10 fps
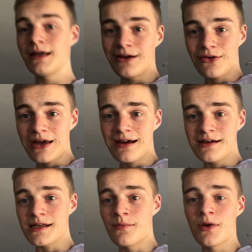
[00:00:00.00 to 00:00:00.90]
Okay
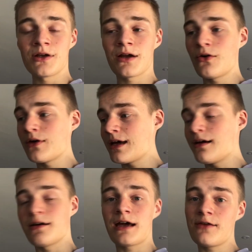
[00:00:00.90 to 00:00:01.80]
guys, I'm gonna go get
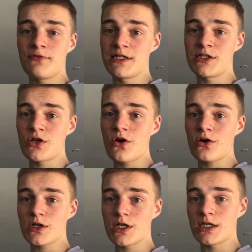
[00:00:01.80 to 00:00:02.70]
a caffeine
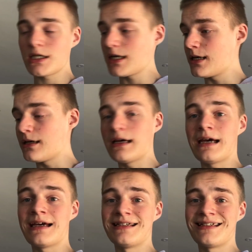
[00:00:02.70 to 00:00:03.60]
shock
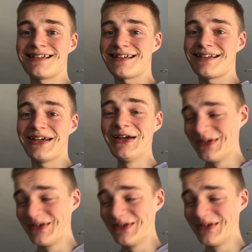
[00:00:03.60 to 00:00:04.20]
and I